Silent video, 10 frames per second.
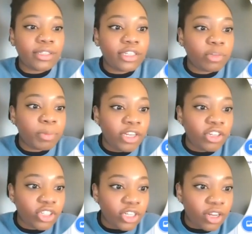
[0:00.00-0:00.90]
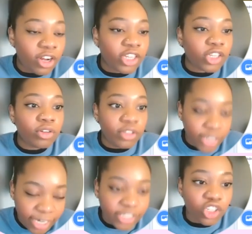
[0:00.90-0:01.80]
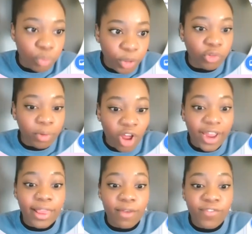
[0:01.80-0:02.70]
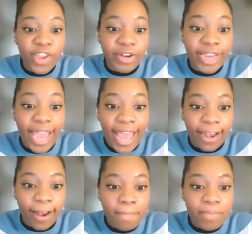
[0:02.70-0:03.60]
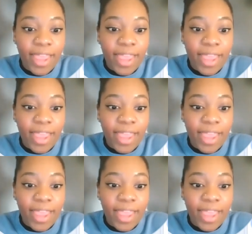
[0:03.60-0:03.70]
speech to a text to speech block at the very end